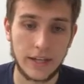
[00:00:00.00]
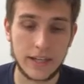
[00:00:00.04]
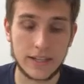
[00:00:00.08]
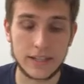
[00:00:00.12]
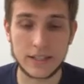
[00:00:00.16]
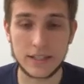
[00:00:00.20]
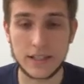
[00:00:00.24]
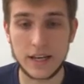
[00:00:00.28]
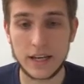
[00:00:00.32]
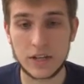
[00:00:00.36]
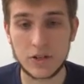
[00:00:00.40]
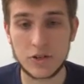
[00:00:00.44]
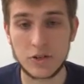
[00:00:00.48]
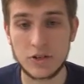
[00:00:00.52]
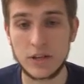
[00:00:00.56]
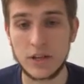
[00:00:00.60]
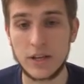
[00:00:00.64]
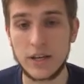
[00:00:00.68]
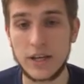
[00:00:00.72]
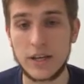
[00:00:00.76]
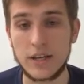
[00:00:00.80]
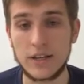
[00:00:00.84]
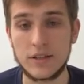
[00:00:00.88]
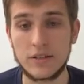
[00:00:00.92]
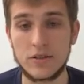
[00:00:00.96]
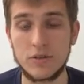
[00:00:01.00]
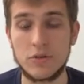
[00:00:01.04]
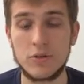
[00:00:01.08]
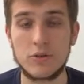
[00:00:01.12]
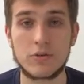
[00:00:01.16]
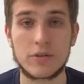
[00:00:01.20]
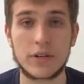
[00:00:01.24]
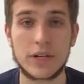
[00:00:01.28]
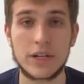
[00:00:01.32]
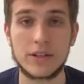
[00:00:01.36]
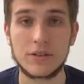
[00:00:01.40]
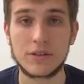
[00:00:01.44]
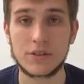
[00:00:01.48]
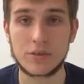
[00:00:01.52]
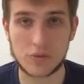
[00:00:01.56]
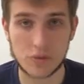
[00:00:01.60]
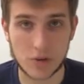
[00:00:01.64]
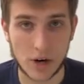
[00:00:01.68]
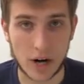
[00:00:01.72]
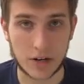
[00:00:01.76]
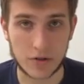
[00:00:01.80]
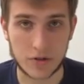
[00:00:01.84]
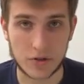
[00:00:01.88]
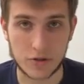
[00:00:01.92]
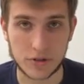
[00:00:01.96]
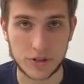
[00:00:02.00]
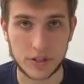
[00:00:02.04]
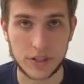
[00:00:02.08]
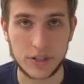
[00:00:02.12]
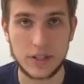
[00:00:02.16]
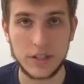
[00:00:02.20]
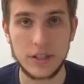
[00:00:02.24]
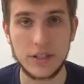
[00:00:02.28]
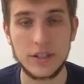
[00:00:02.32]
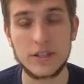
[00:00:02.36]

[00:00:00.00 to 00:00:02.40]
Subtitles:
Next section is URL structure.